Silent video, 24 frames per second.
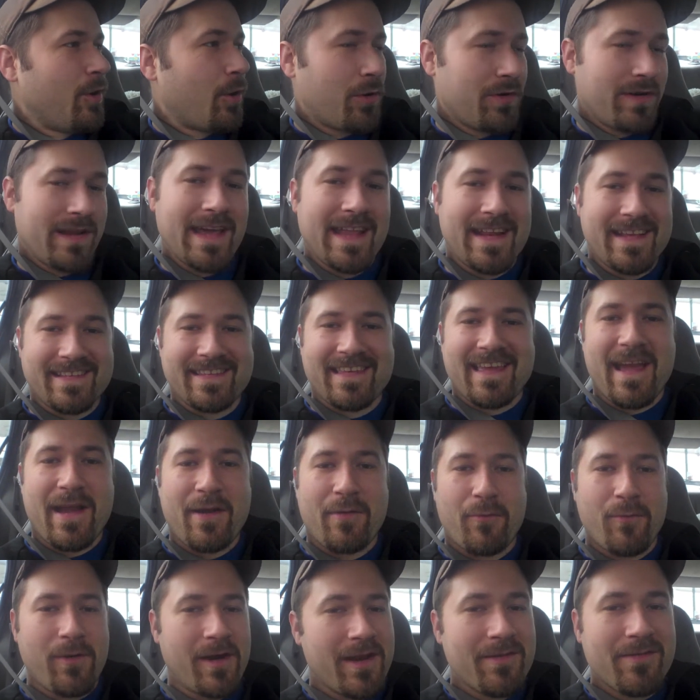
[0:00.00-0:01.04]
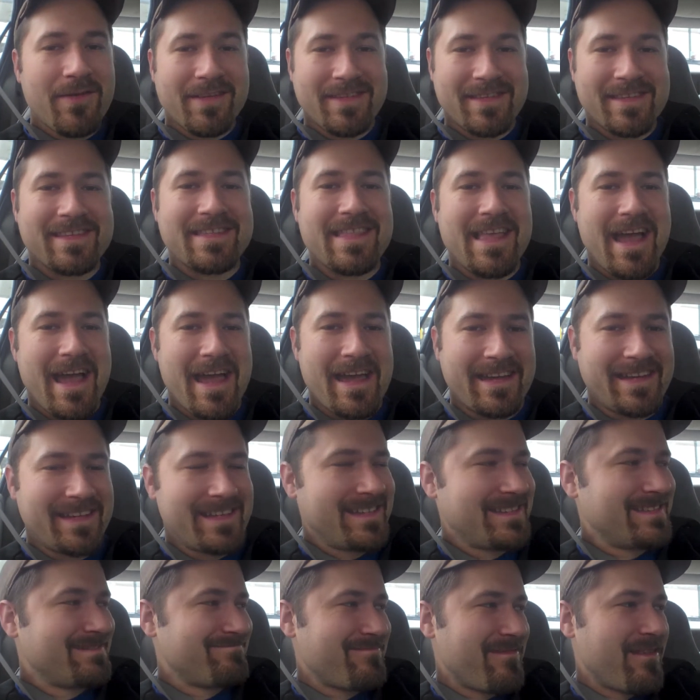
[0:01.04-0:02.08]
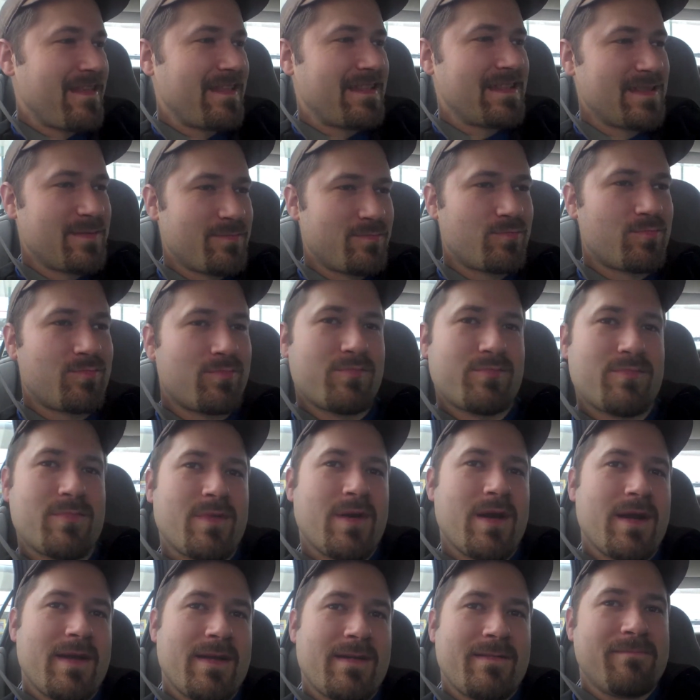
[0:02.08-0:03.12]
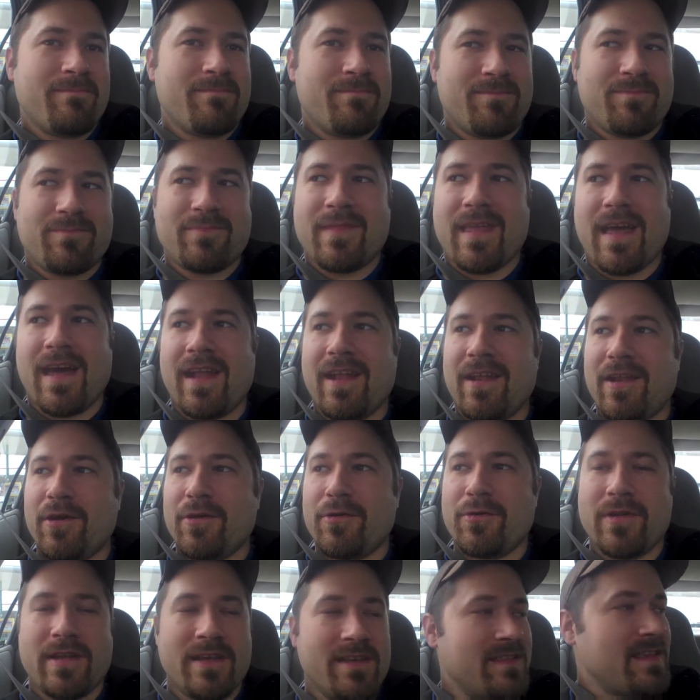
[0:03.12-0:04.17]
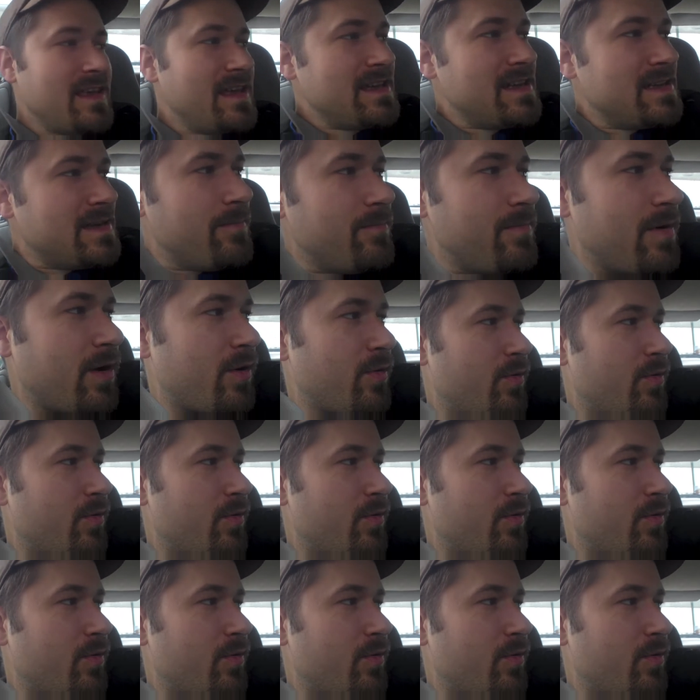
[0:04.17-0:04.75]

or Dana's lying. One of us is lying. And we'll find out. I don't know who it is. But